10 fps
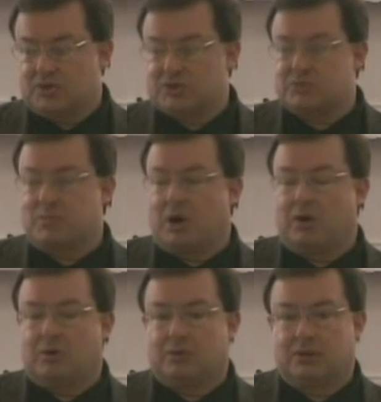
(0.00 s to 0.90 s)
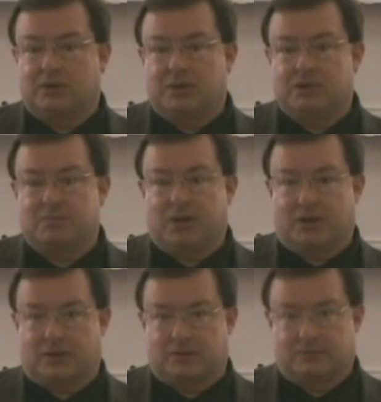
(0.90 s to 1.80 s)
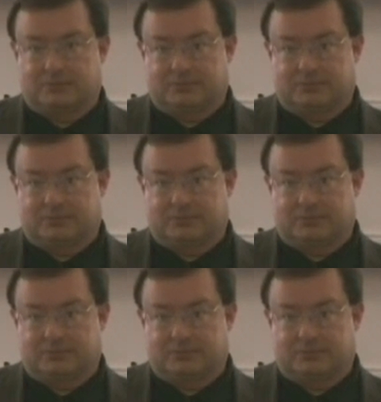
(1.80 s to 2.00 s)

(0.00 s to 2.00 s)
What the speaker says: small is better